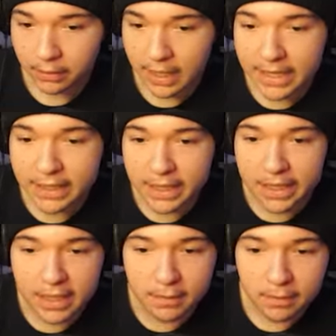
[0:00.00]
Did I just
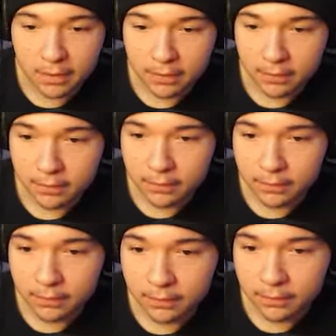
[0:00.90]
eat him?
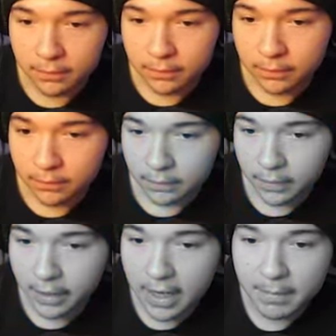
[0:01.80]

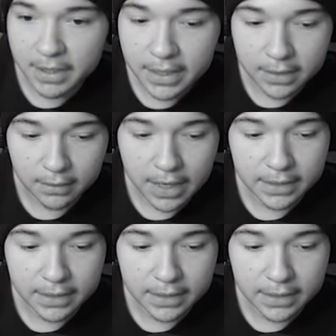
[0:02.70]
Hey, I'm an eater.